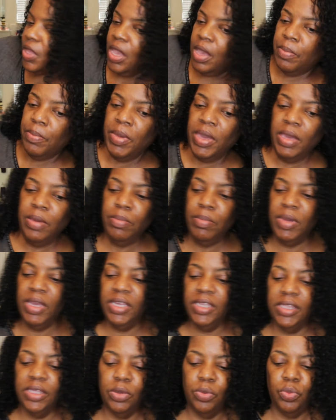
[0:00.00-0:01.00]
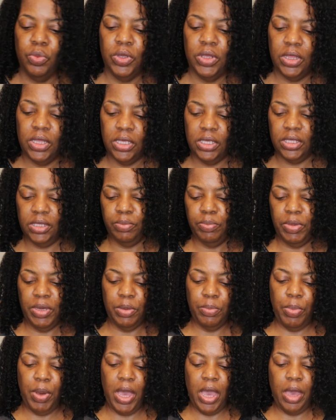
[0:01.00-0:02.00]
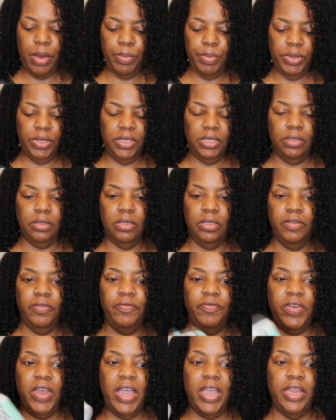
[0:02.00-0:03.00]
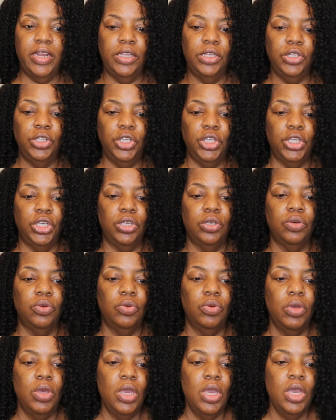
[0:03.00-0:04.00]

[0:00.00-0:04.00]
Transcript: I may mix it with this Big Poppa Defining Gel.